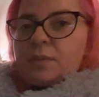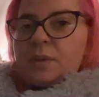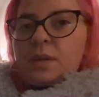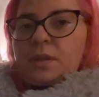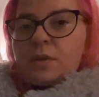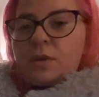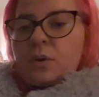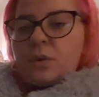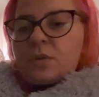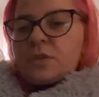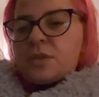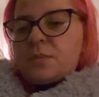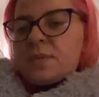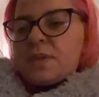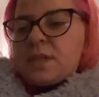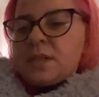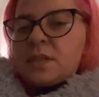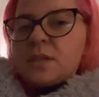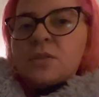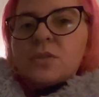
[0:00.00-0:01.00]
going to go to my
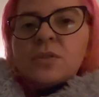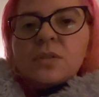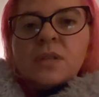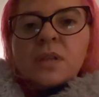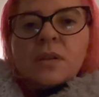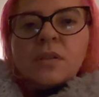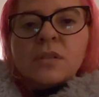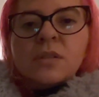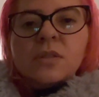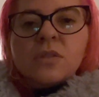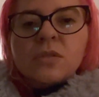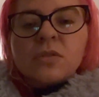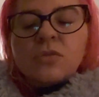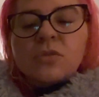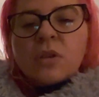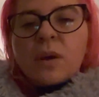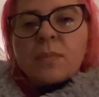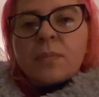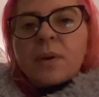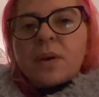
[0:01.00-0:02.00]
sister's house to
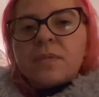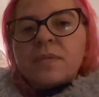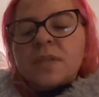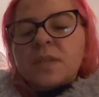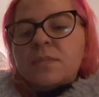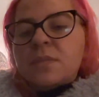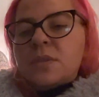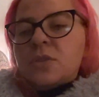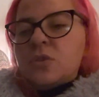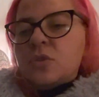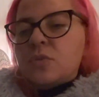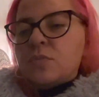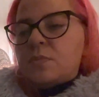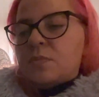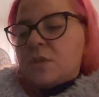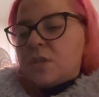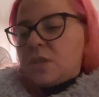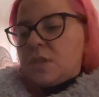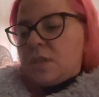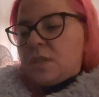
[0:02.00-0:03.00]
drop off some soup.
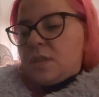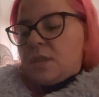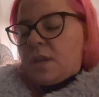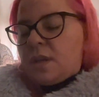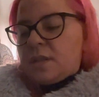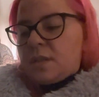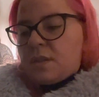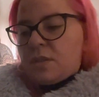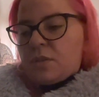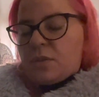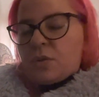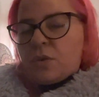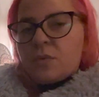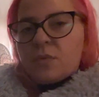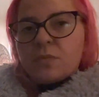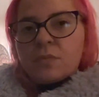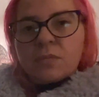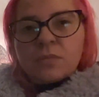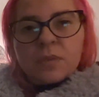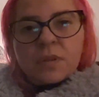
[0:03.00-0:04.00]
She has a throat
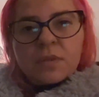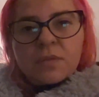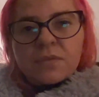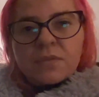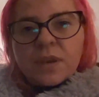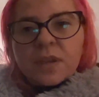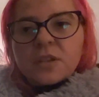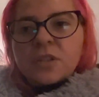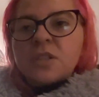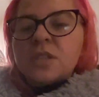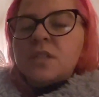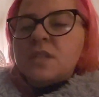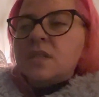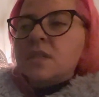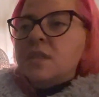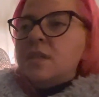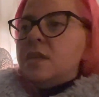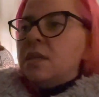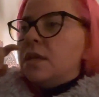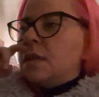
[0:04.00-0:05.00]
infection.
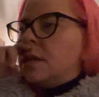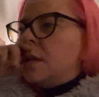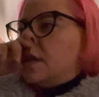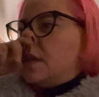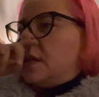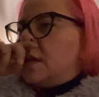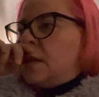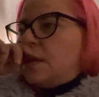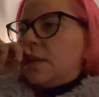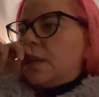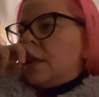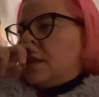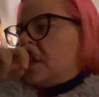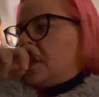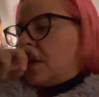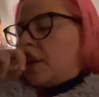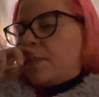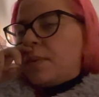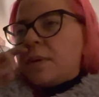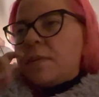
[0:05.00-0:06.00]

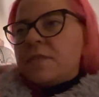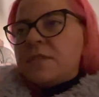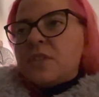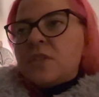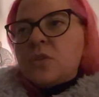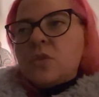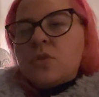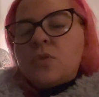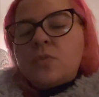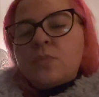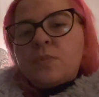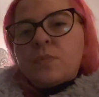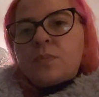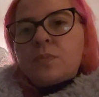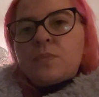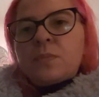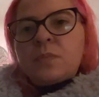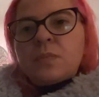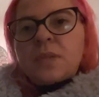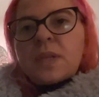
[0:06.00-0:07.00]
Drop off soup,
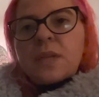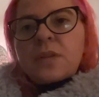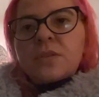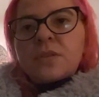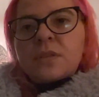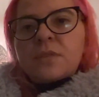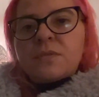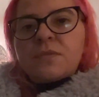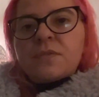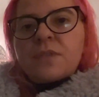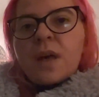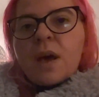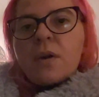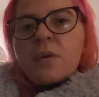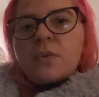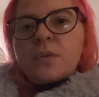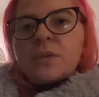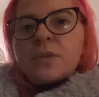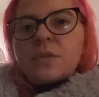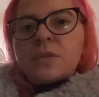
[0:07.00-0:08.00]
take her some
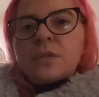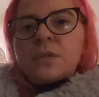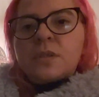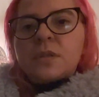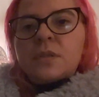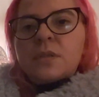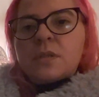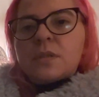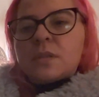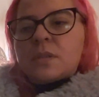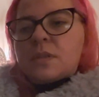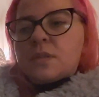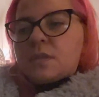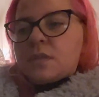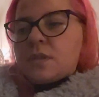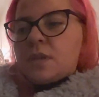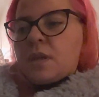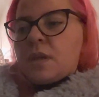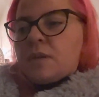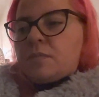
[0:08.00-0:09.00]
flowers.
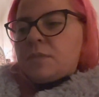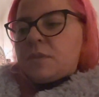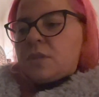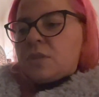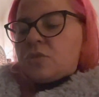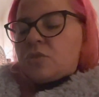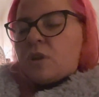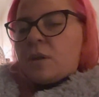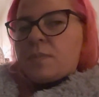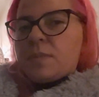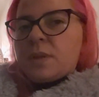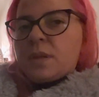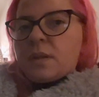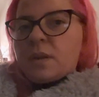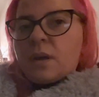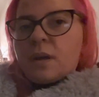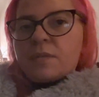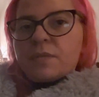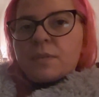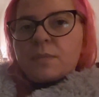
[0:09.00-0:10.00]
And I'm just dropping it
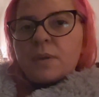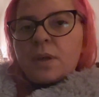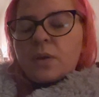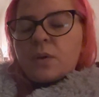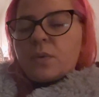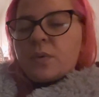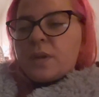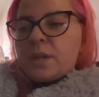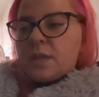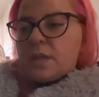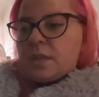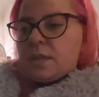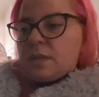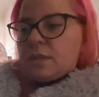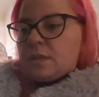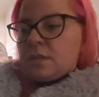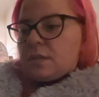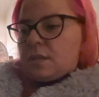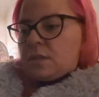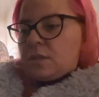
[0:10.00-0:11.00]
off. I'm not going in.
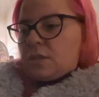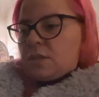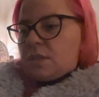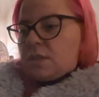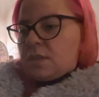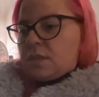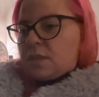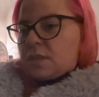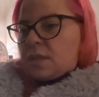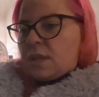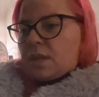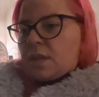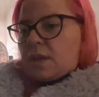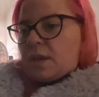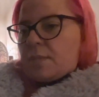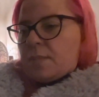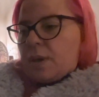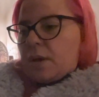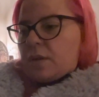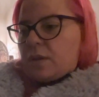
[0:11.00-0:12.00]
She's just going to
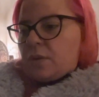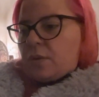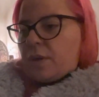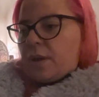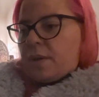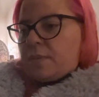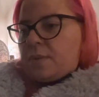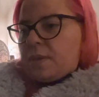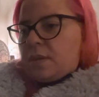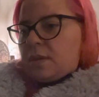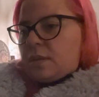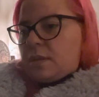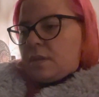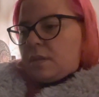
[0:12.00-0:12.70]
come out and grab it.